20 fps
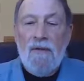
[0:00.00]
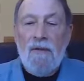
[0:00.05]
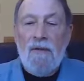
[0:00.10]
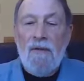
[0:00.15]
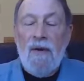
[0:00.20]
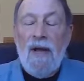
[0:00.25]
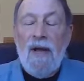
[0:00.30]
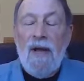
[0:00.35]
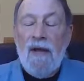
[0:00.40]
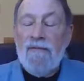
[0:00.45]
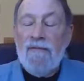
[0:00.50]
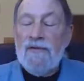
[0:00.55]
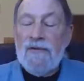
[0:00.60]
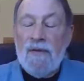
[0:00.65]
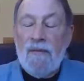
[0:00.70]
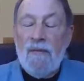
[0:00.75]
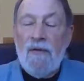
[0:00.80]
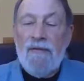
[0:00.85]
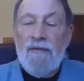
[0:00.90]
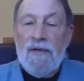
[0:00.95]
who have
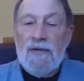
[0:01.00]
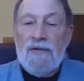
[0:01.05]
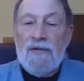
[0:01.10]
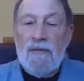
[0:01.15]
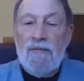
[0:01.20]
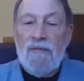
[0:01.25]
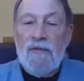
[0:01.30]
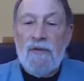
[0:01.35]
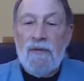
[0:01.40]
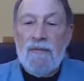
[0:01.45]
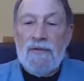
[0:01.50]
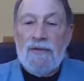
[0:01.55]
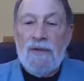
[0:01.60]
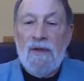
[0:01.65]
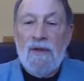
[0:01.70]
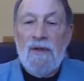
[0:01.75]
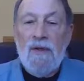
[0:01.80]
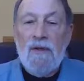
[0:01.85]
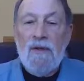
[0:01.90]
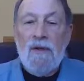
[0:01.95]
some of these symptoms
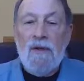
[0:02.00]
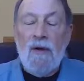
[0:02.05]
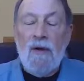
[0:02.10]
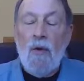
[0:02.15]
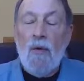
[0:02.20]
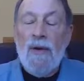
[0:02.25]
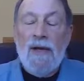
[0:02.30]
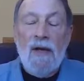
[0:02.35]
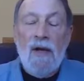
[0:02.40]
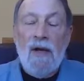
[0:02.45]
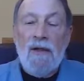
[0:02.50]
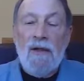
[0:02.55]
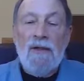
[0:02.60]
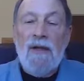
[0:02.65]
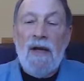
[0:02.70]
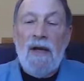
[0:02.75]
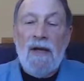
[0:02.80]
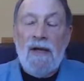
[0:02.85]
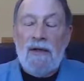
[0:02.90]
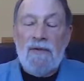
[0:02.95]
going
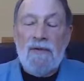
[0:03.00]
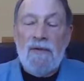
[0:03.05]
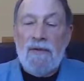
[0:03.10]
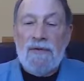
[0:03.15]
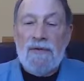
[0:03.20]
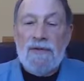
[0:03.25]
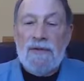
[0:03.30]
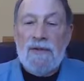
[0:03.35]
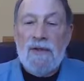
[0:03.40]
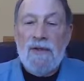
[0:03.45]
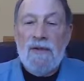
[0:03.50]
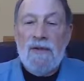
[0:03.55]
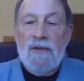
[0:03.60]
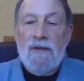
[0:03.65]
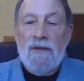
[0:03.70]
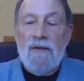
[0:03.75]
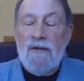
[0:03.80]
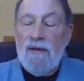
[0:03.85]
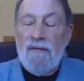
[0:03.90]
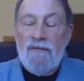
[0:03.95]
undiagnosed,
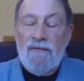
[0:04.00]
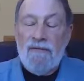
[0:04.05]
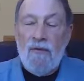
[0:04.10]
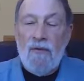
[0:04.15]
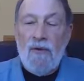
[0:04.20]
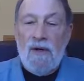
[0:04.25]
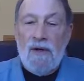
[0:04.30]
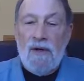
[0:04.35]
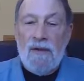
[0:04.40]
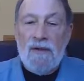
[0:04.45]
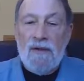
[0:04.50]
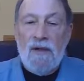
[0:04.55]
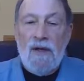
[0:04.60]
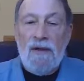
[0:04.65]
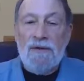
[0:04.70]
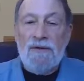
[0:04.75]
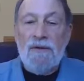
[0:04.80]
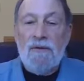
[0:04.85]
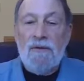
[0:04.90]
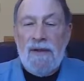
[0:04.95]
therefore
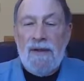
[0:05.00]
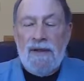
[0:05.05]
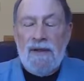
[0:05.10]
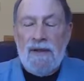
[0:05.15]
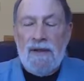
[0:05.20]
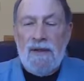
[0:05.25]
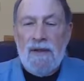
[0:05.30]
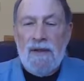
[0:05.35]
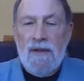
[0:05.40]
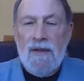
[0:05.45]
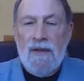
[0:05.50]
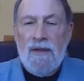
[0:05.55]
untreated.